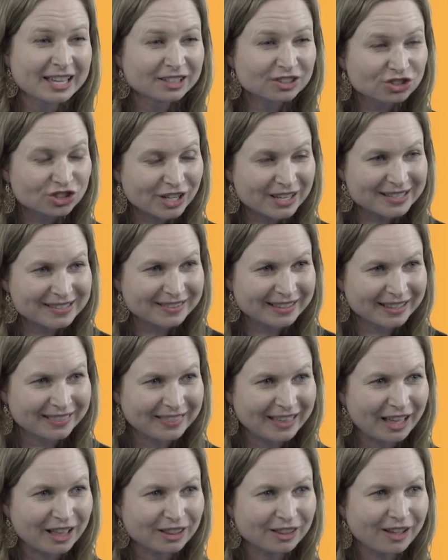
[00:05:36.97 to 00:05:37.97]
just like
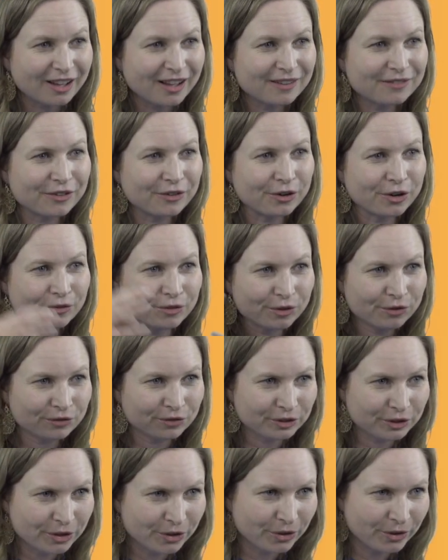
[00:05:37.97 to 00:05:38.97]
that lava
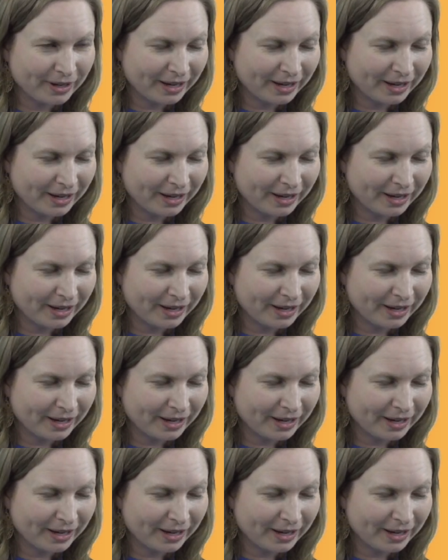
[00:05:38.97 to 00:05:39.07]
overflowed